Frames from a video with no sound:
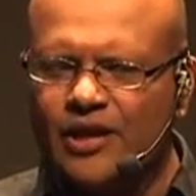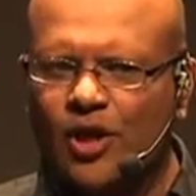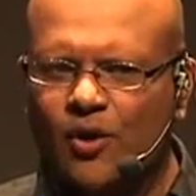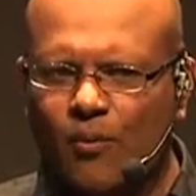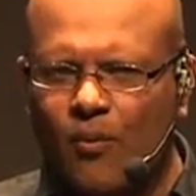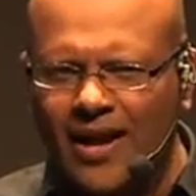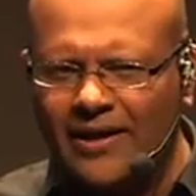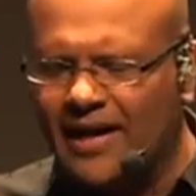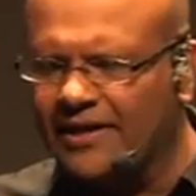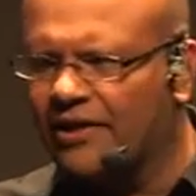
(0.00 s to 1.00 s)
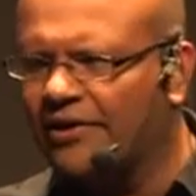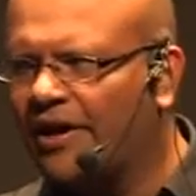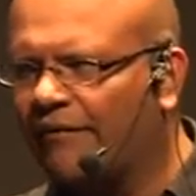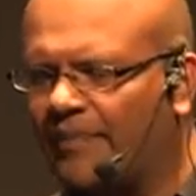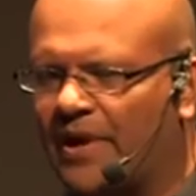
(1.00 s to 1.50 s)
So one
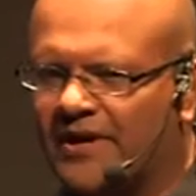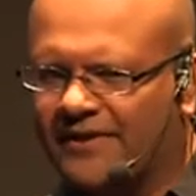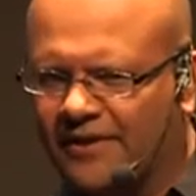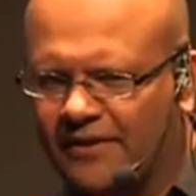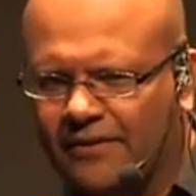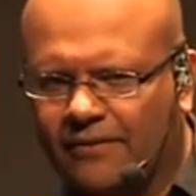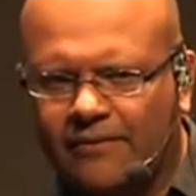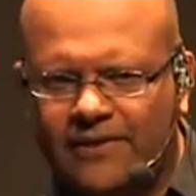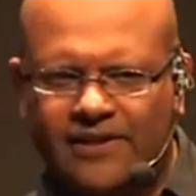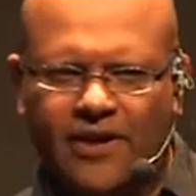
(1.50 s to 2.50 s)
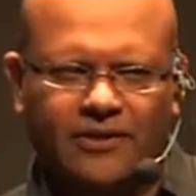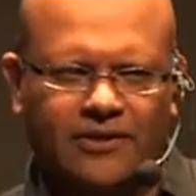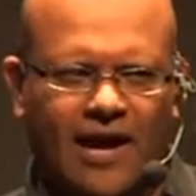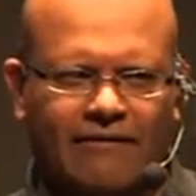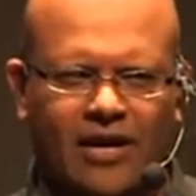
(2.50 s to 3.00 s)
category of person who is going
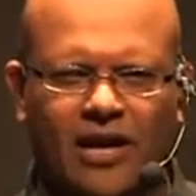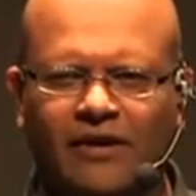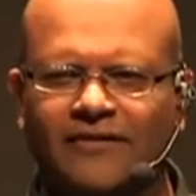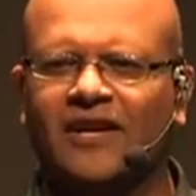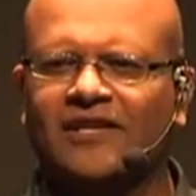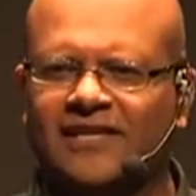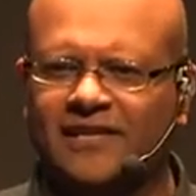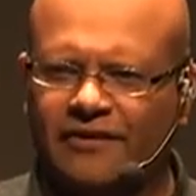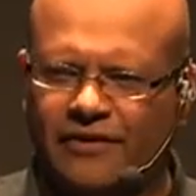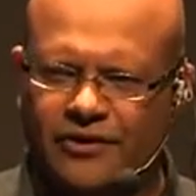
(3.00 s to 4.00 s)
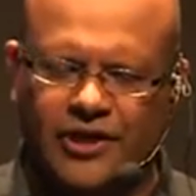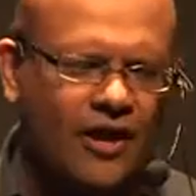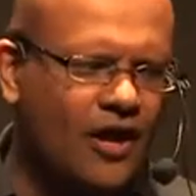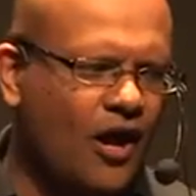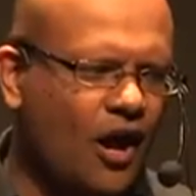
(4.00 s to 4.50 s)
to have a lot of success in the future